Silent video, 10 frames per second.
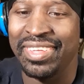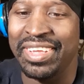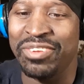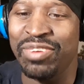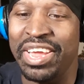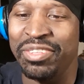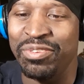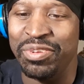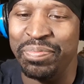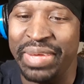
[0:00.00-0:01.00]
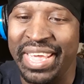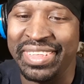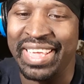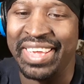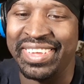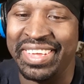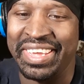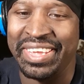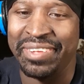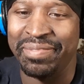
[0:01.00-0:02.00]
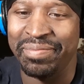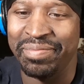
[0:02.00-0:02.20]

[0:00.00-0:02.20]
I try to do the best I can